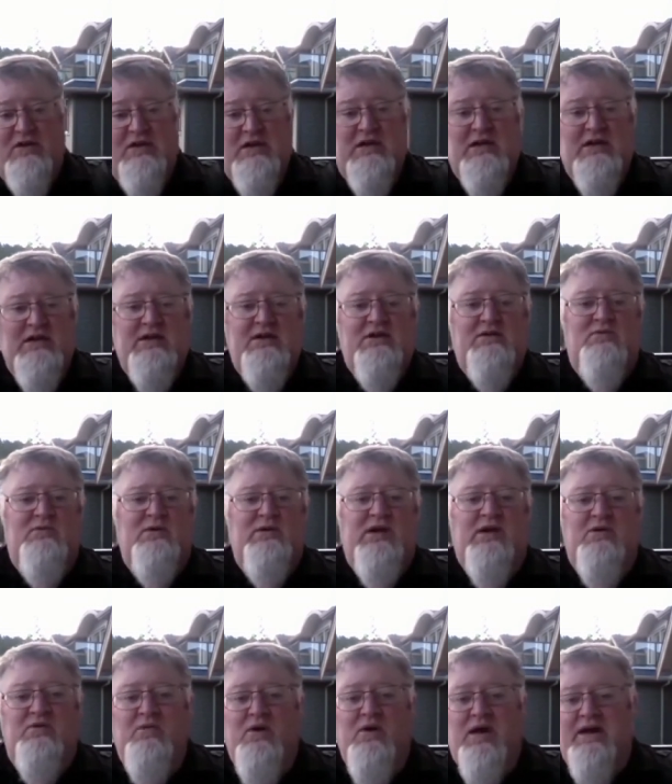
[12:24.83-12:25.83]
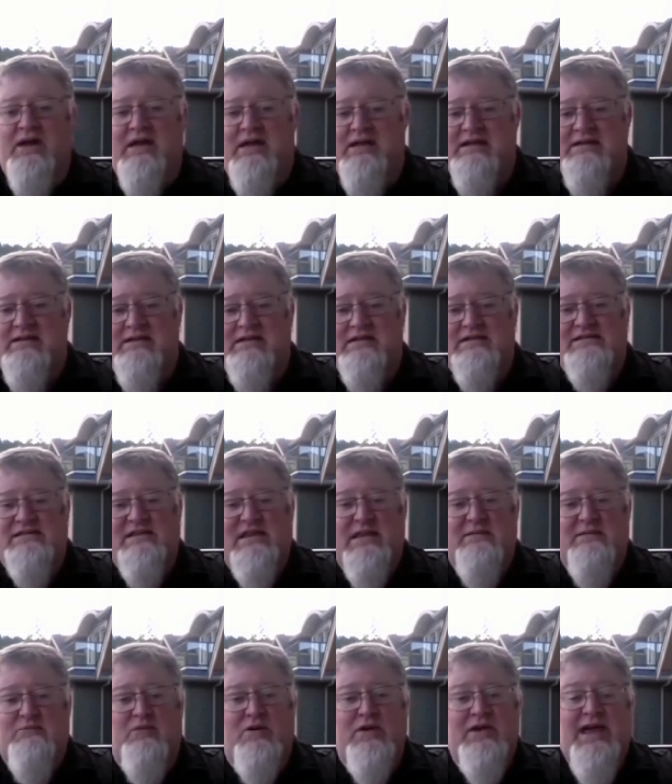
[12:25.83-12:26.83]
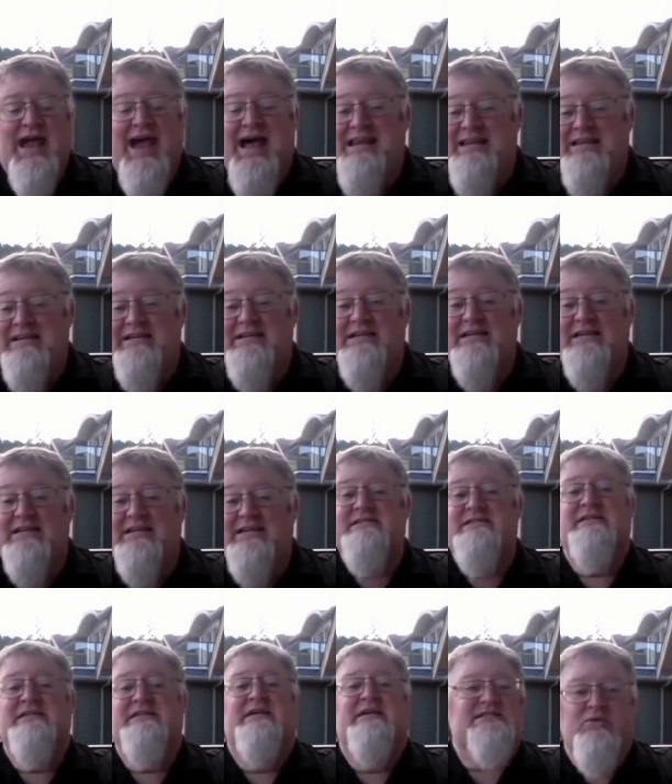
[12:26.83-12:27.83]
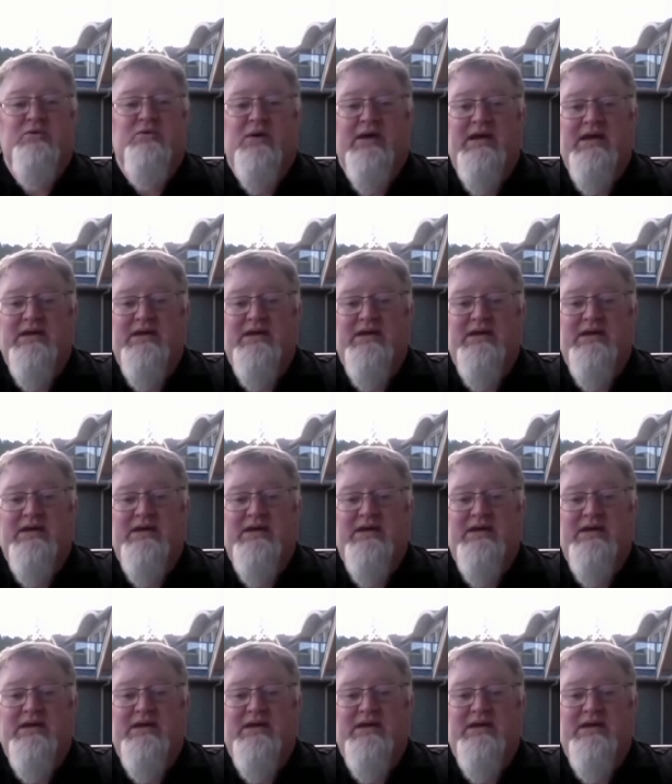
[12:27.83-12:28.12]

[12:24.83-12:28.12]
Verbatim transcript: without running into the same realities as everyone